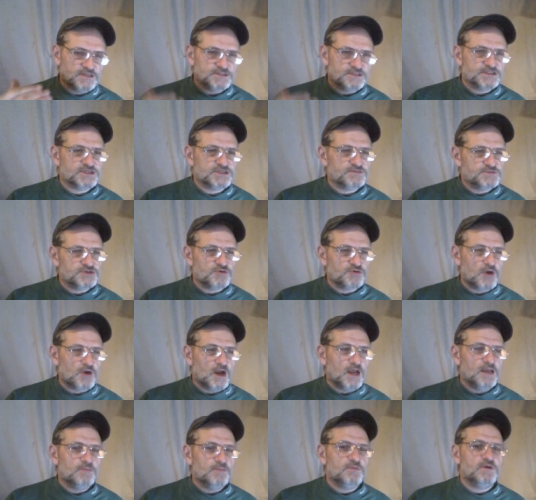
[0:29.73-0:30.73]
and
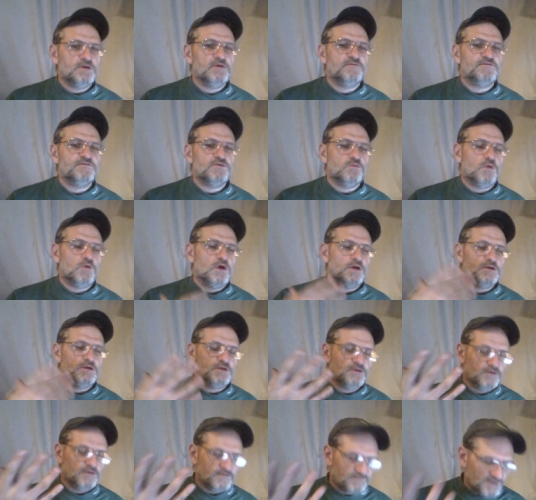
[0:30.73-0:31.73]
subscribe if you want
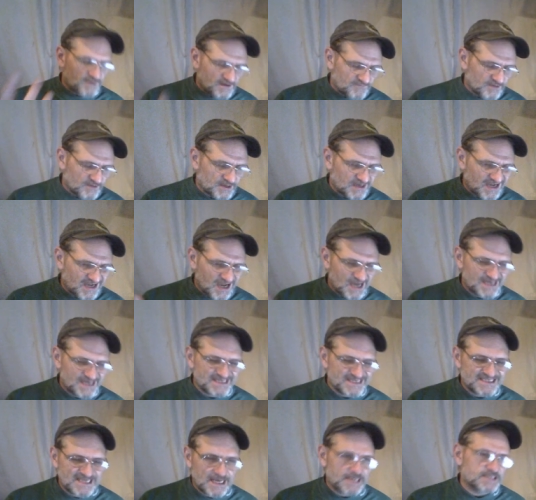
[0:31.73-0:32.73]
your favorite
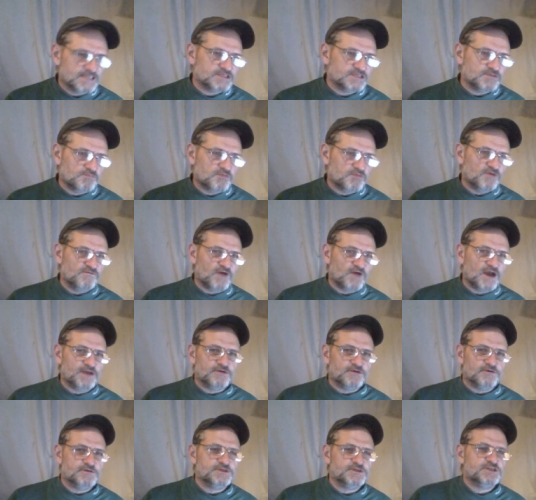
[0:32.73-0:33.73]
content
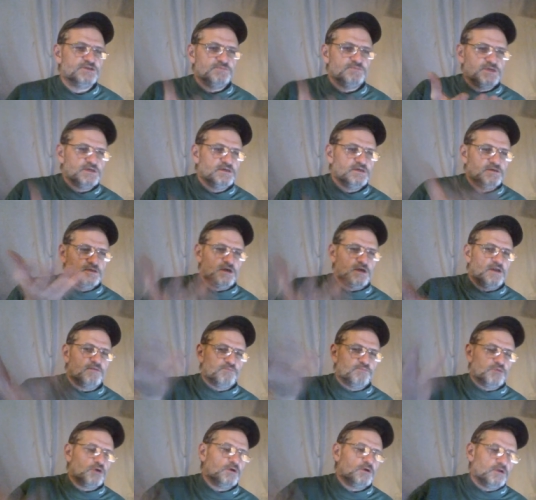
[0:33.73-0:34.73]
providers to be kind
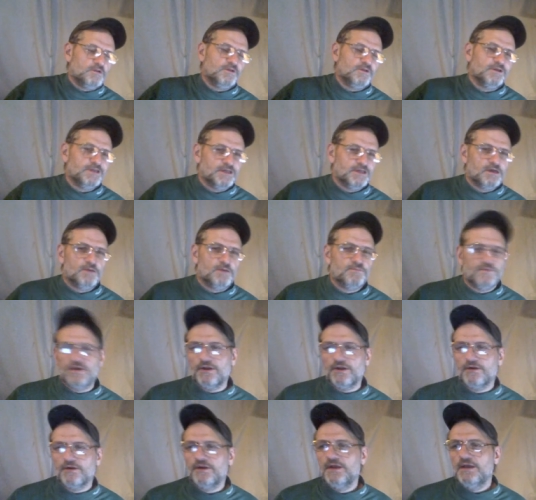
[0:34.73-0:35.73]
of percolating up
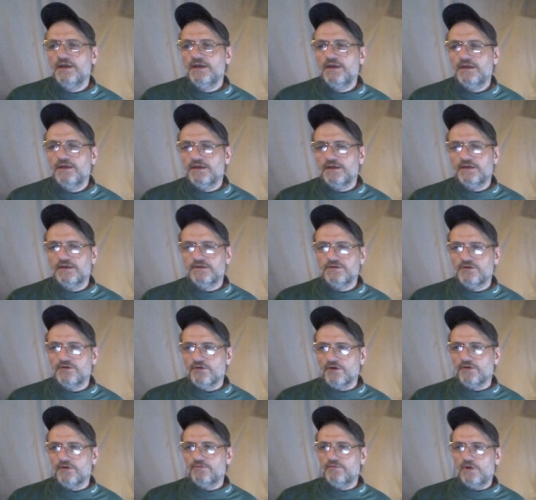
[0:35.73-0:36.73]
there in
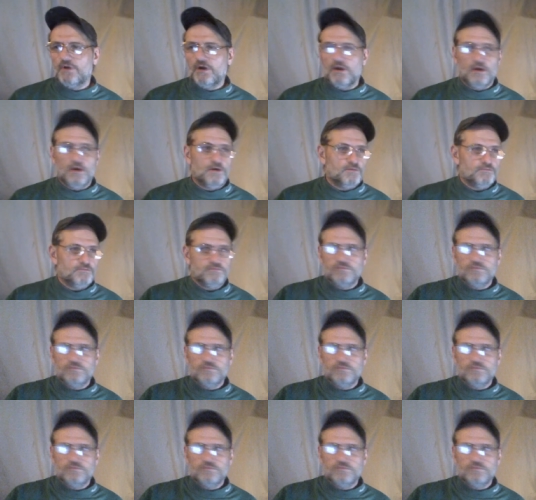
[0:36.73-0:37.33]
your uh,